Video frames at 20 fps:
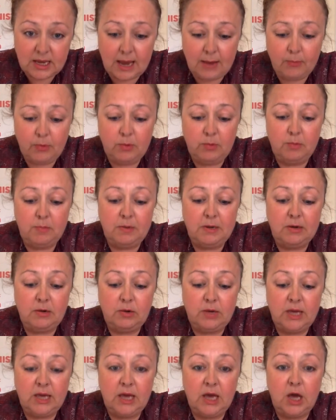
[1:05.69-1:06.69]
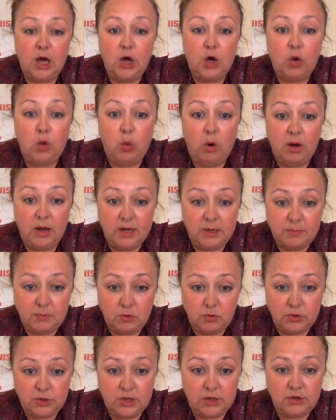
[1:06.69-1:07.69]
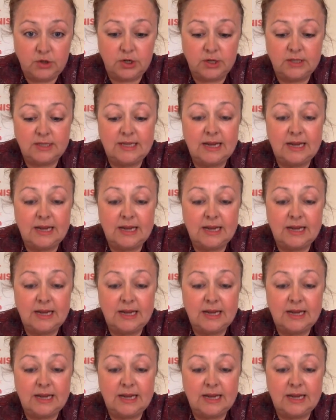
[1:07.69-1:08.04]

and we will be looking at acquired Porto shunts.